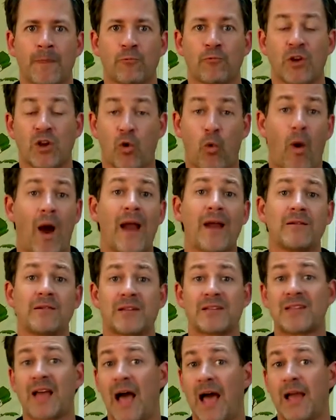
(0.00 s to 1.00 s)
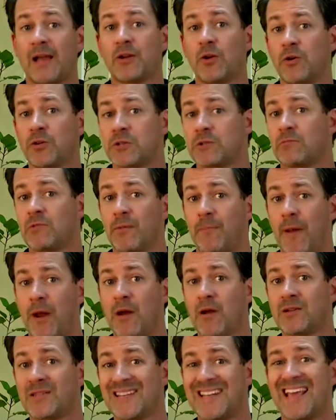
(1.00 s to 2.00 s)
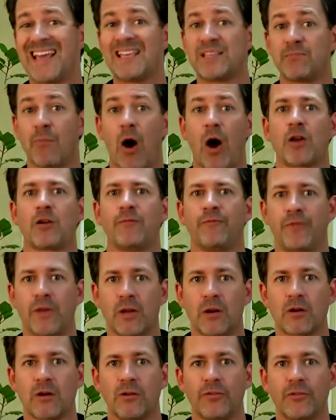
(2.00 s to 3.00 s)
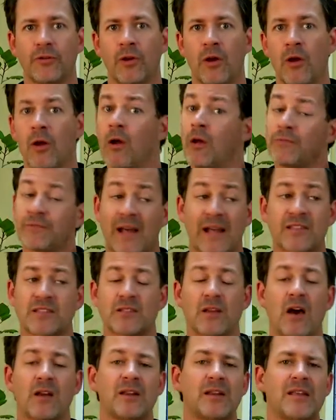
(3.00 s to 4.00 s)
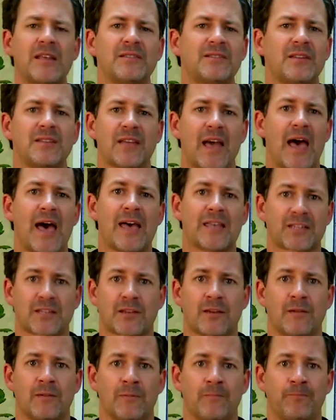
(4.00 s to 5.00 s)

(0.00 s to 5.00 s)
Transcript: required to diagnose and repair today's modern vehicles. That's not an easy task.